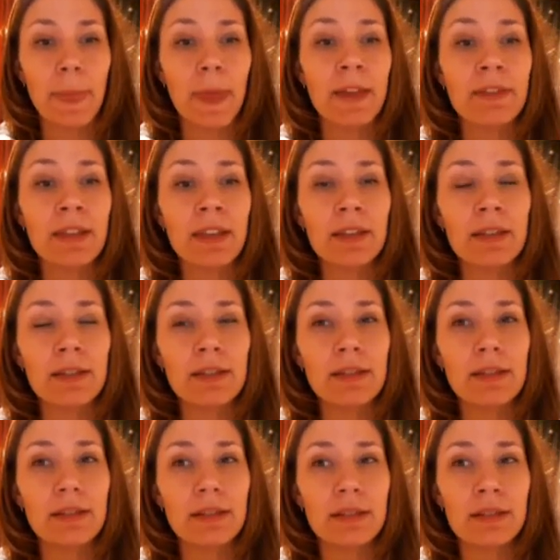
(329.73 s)
And
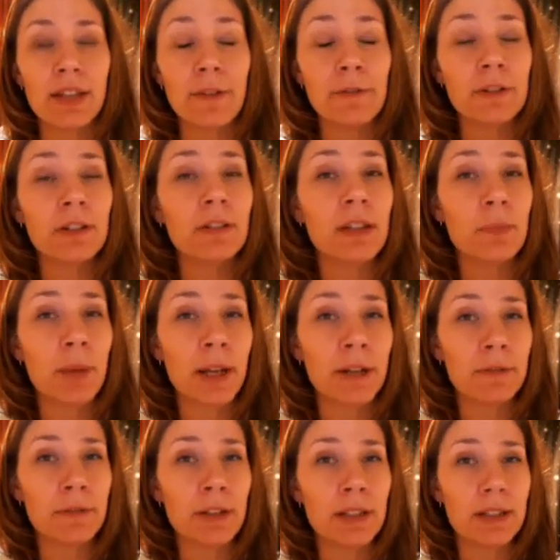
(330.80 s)
there's definitely
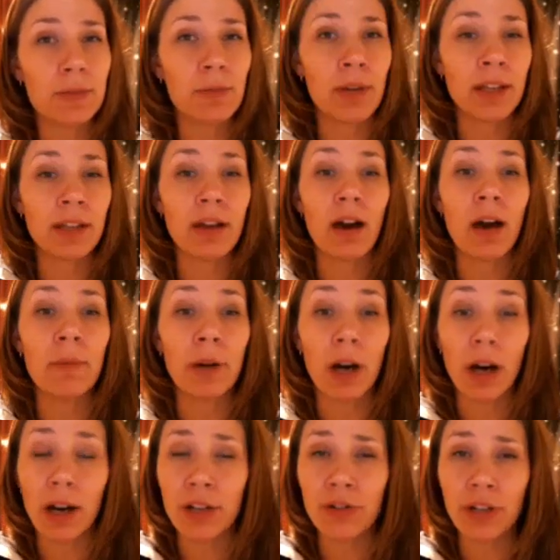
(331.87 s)
benefits when
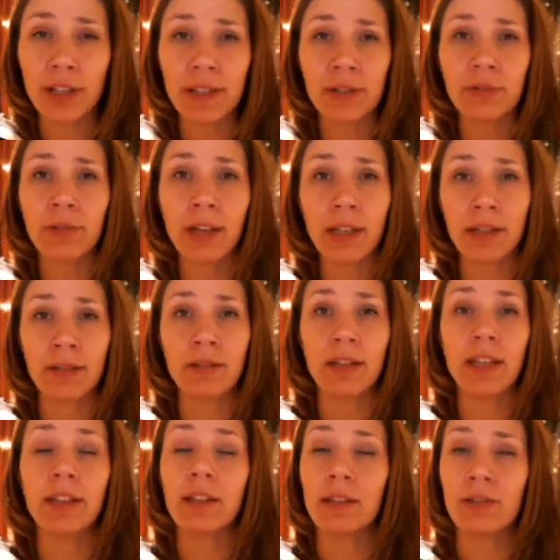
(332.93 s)
carbohydrates are eaten
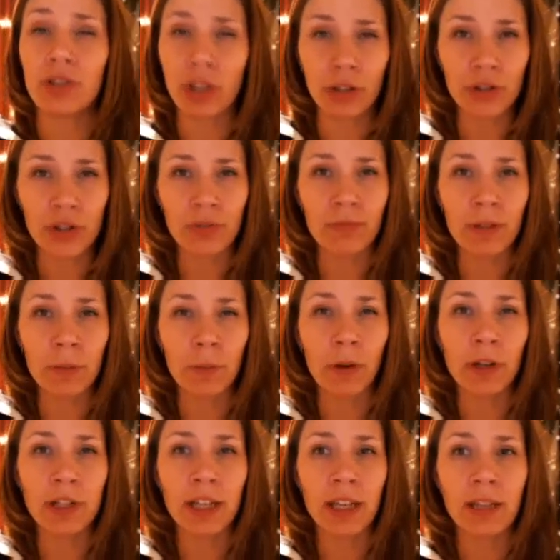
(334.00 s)
in conjunction with
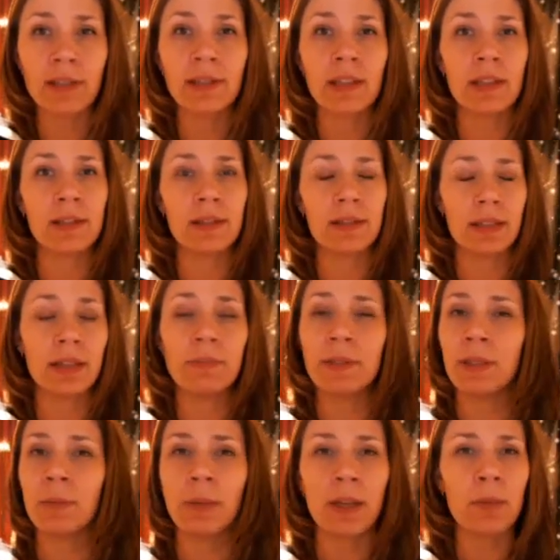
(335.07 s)
proteins. There
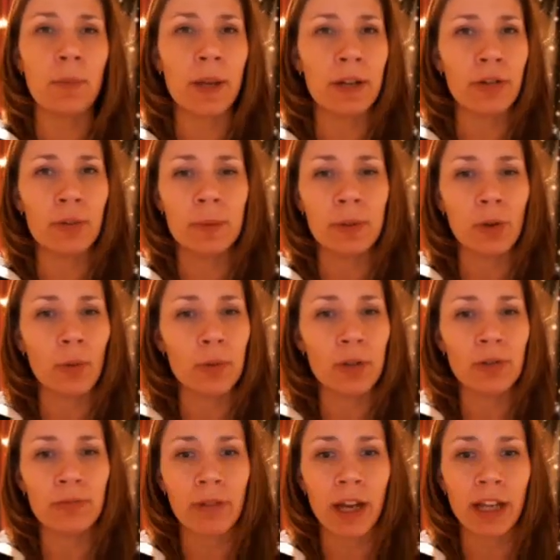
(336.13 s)
seems to be a better
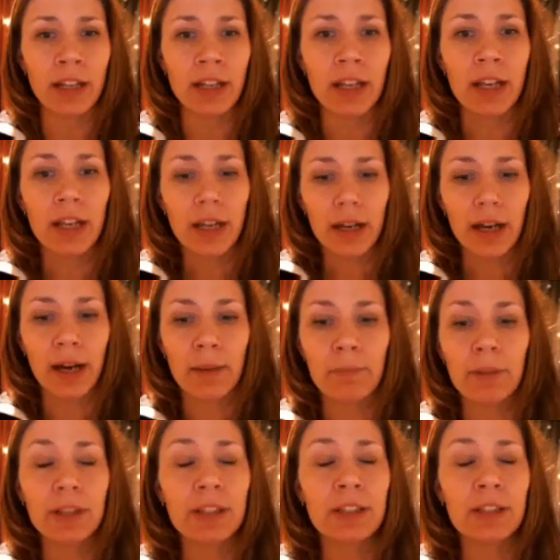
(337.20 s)
absorption rate,
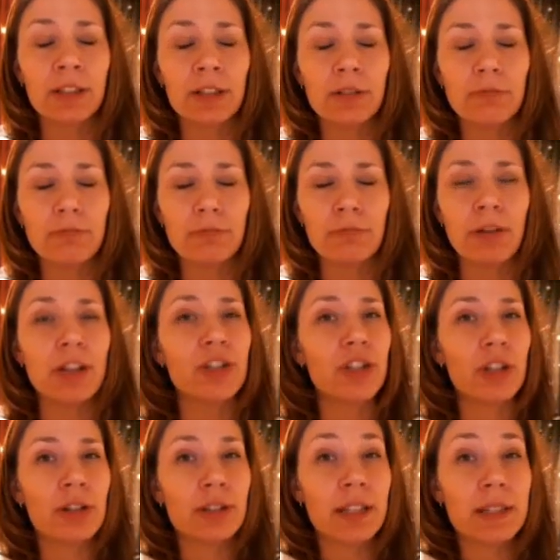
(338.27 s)
but the
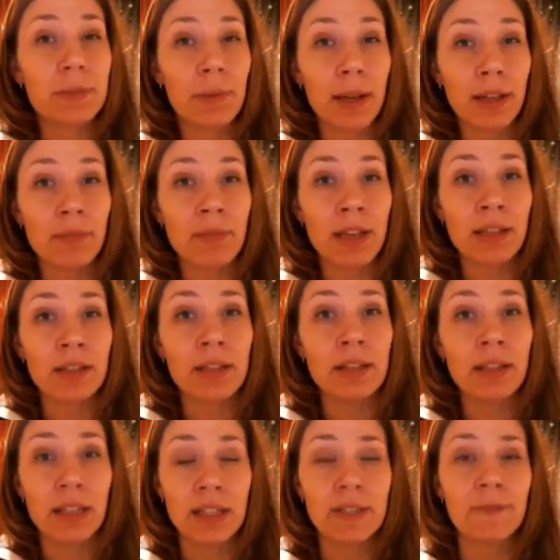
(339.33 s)
ratio that's
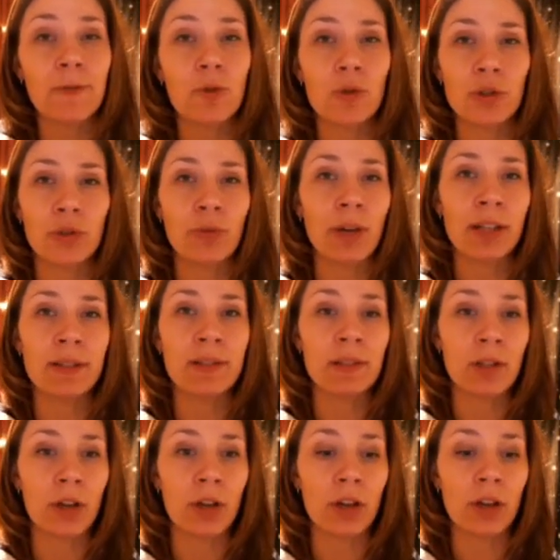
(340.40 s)
recommended is 4:1.
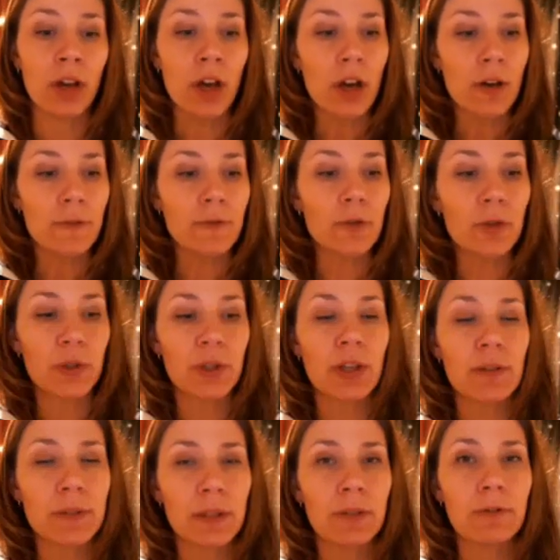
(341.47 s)
So 4
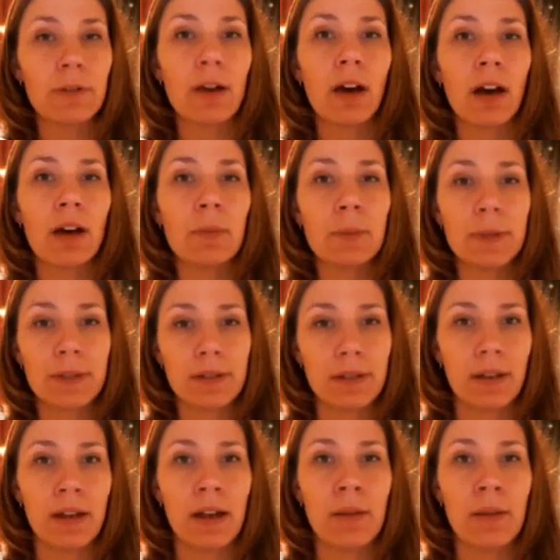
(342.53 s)
serves of carbs